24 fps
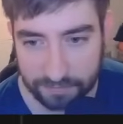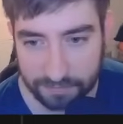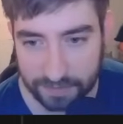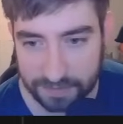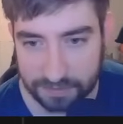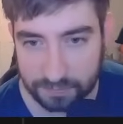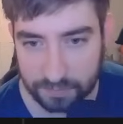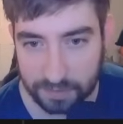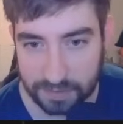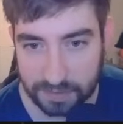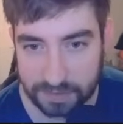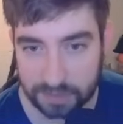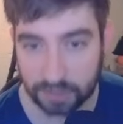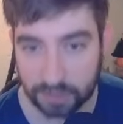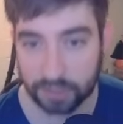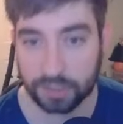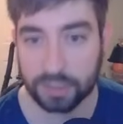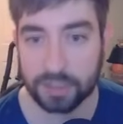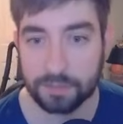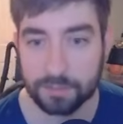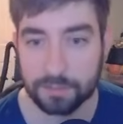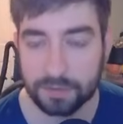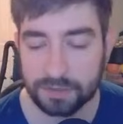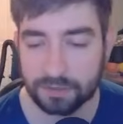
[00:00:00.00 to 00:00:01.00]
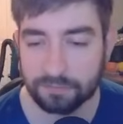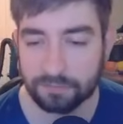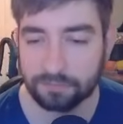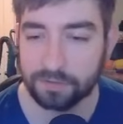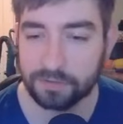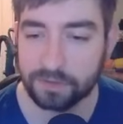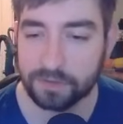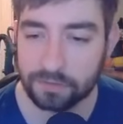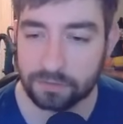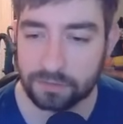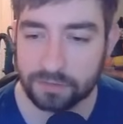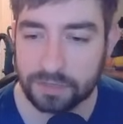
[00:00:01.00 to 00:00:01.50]
while it's already up on the
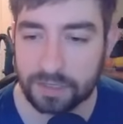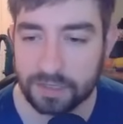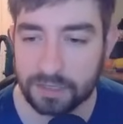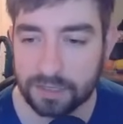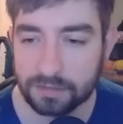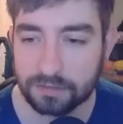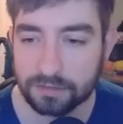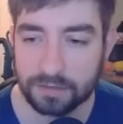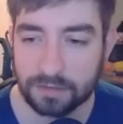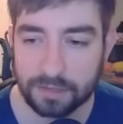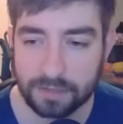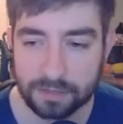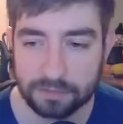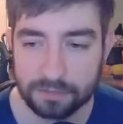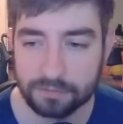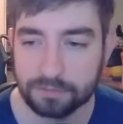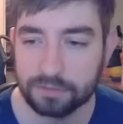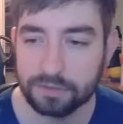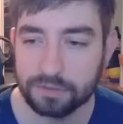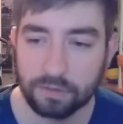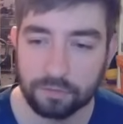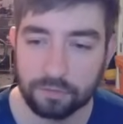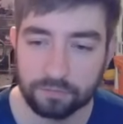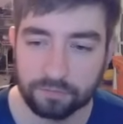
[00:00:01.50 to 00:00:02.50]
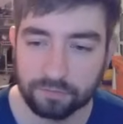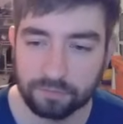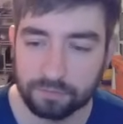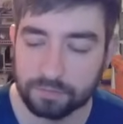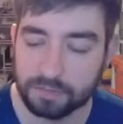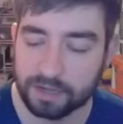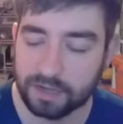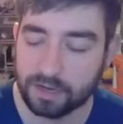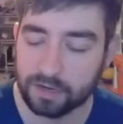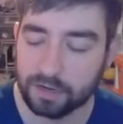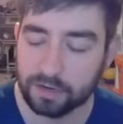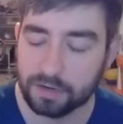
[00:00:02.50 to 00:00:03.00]
field, then go from
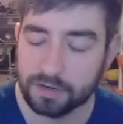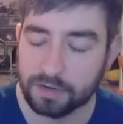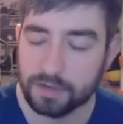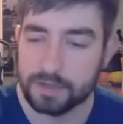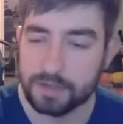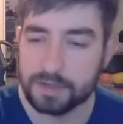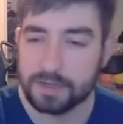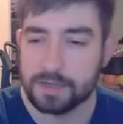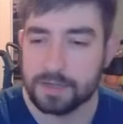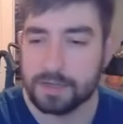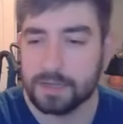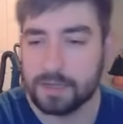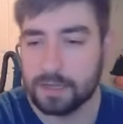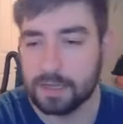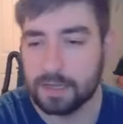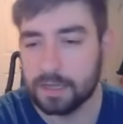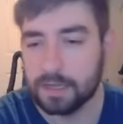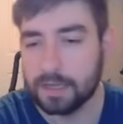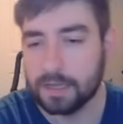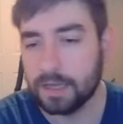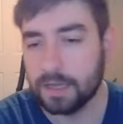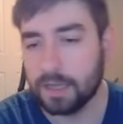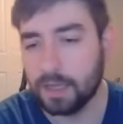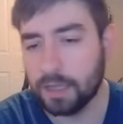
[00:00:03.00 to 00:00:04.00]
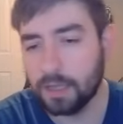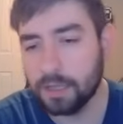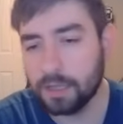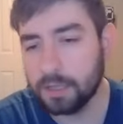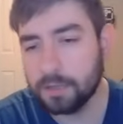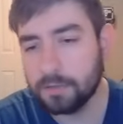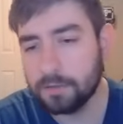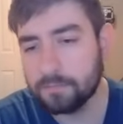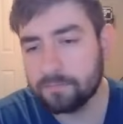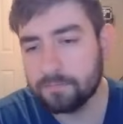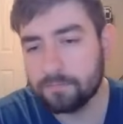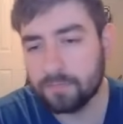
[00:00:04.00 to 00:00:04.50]
there.
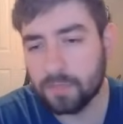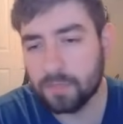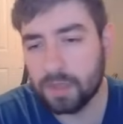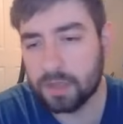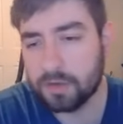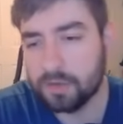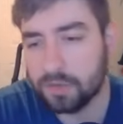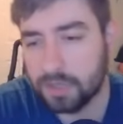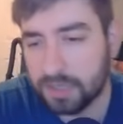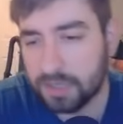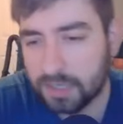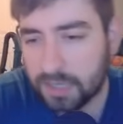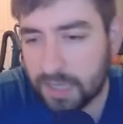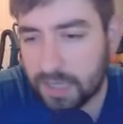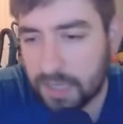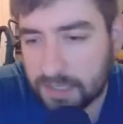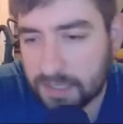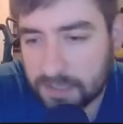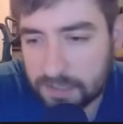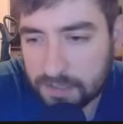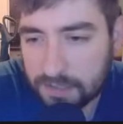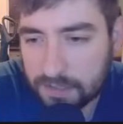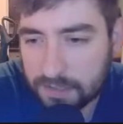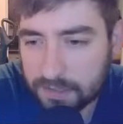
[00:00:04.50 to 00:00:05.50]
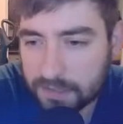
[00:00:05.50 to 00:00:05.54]
And you can negate.